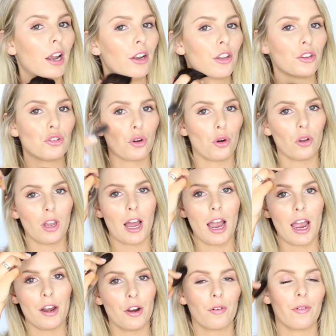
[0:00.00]
under the
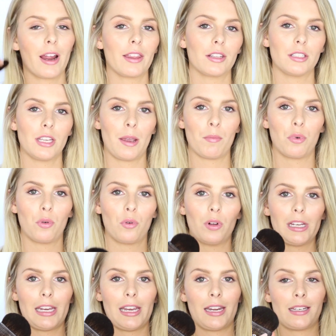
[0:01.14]
jawline, around the temple,
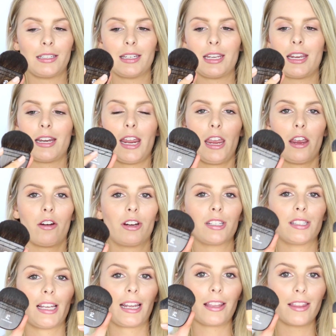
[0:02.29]
and in
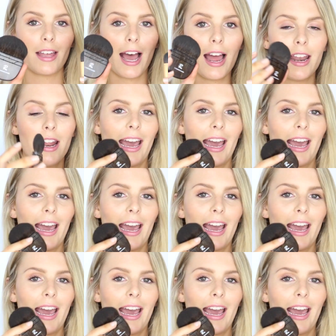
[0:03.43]
areas like that.